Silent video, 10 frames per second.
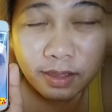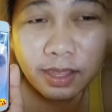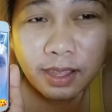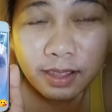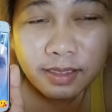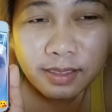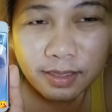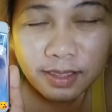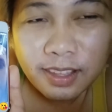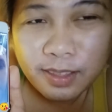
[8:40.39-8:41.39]
Okay, yes,
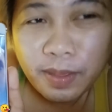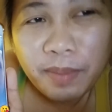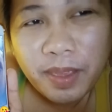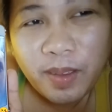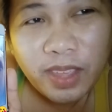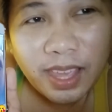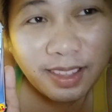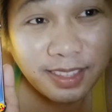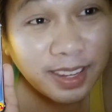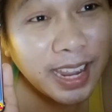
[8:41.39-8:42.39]
baby. Yes, baby.
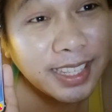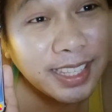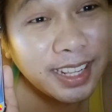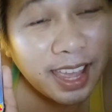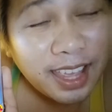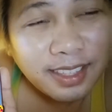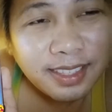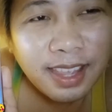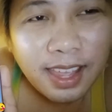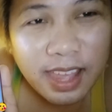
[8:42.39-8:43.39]
Okay, so that's it, guys.